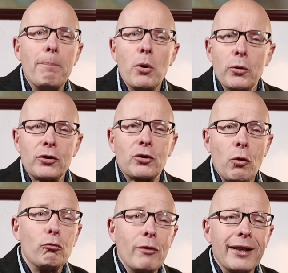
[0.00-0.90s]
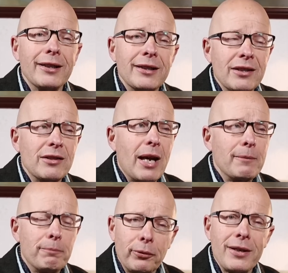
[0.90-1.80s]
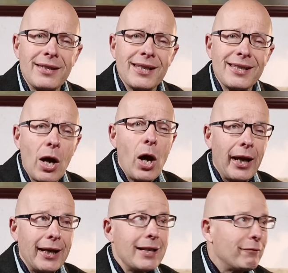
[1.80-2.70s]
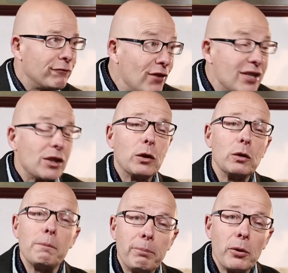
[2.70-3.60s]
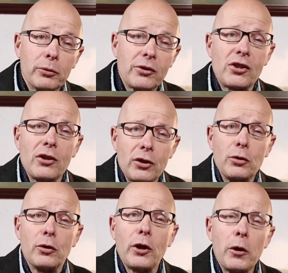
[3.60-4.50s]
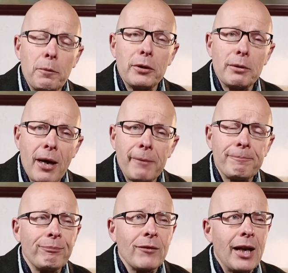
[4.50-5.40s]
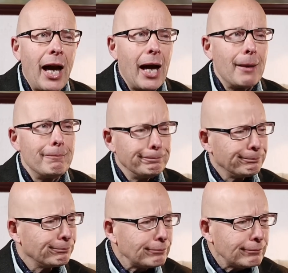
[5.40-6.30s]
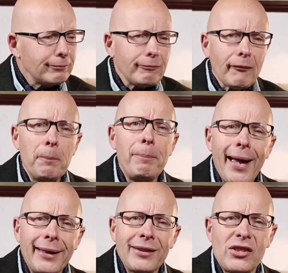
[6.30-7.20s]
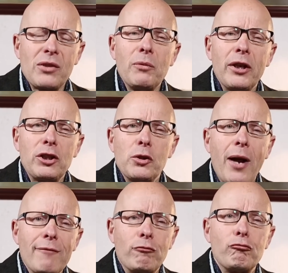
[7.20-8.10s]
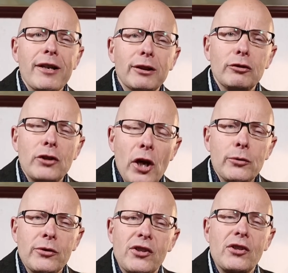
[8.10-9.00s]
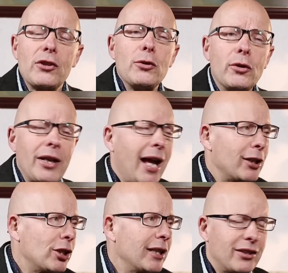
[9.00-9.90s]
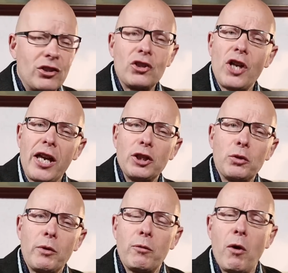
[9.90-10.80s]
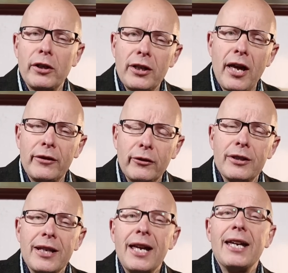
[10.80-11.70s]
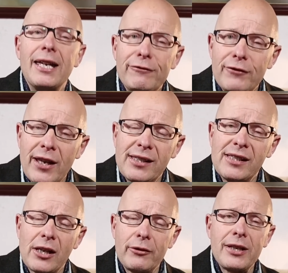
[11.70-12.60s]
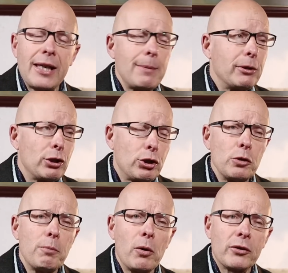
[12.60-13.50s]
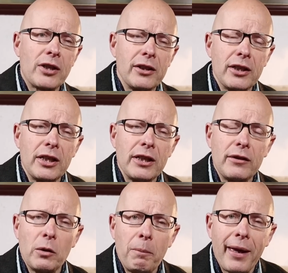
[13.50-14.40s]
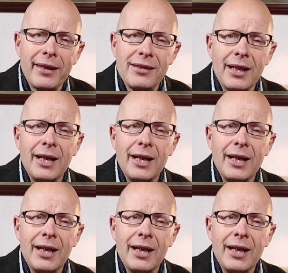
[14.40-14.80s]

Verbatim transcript: books written and, and printed in physical books so that you can open them up, um, banks in which you have real notes that you can actually exchange with one another and if necessary keep in a shoebox underneath your bed